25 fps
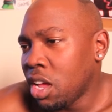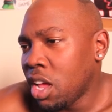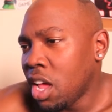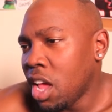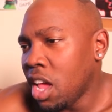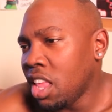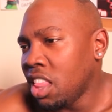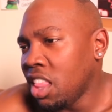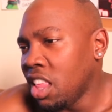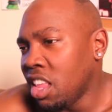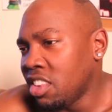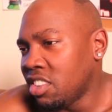
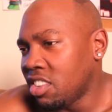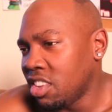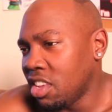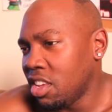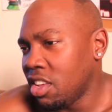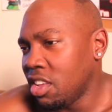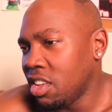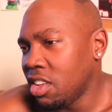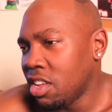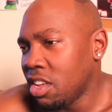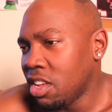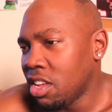hey
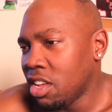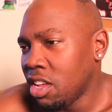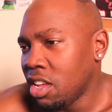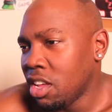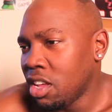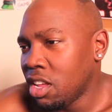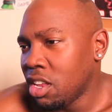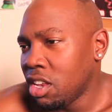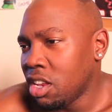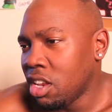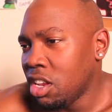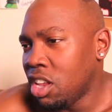Lindsay,
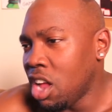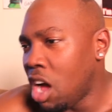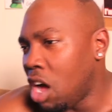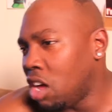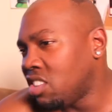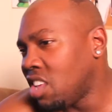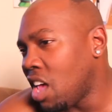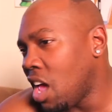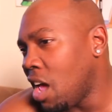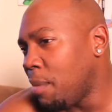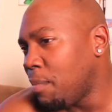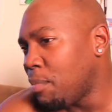
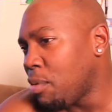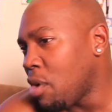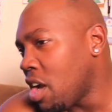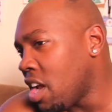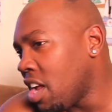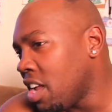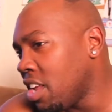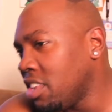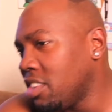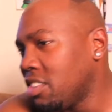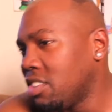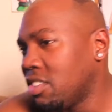dogs have
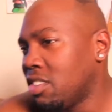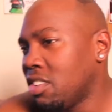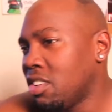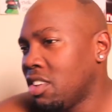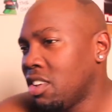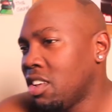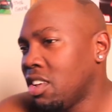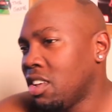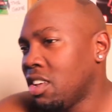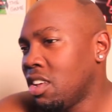brains?